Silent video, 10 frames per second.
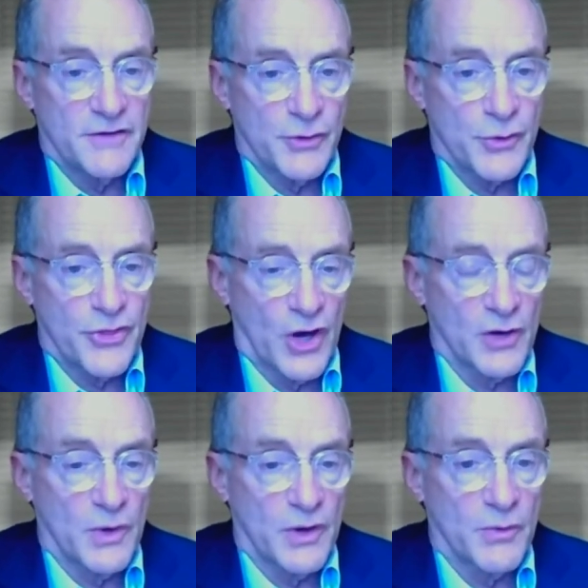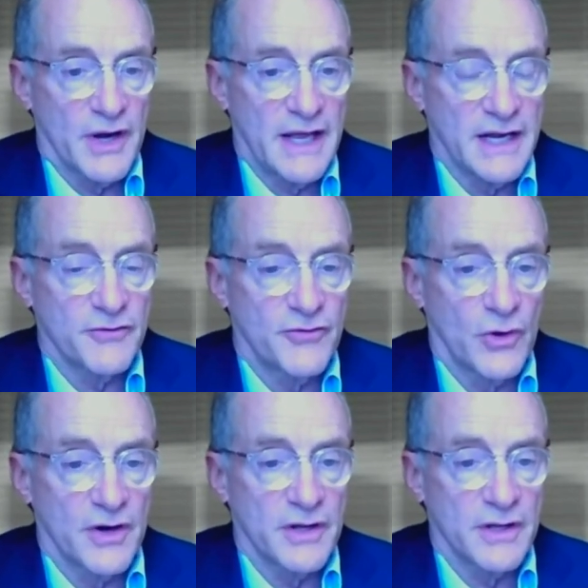if you thought we were heading
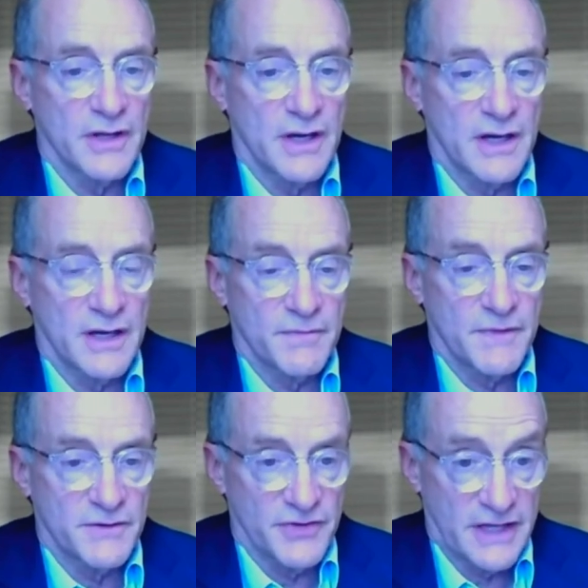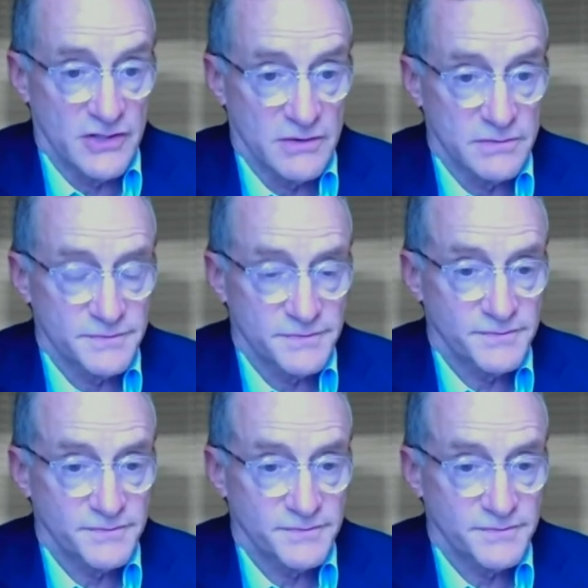for inflation?